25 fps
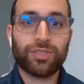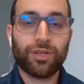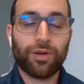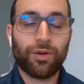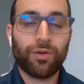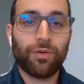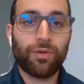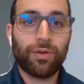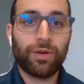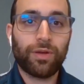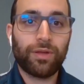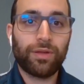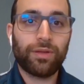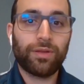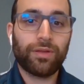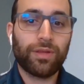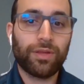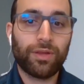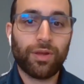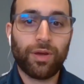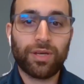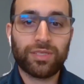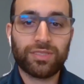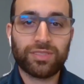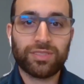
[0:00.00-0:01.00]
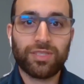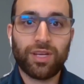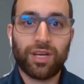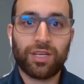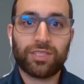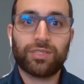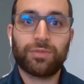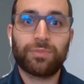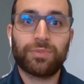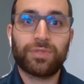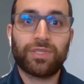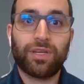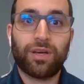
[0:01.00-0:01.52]
So, as
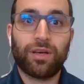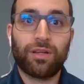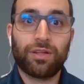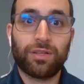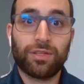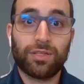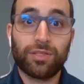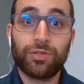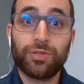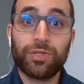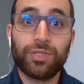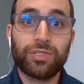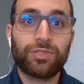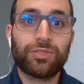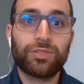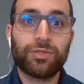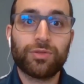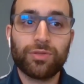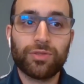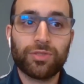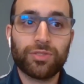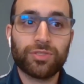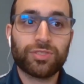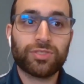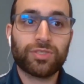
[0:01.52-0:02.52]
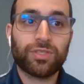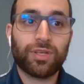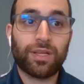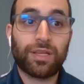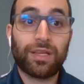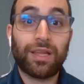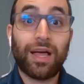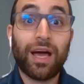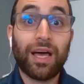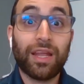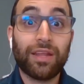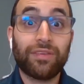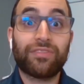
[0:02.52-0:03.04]
Dr. Patel alluded to, there's a
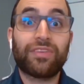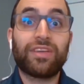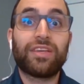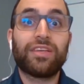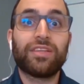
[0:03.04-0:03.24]
lot of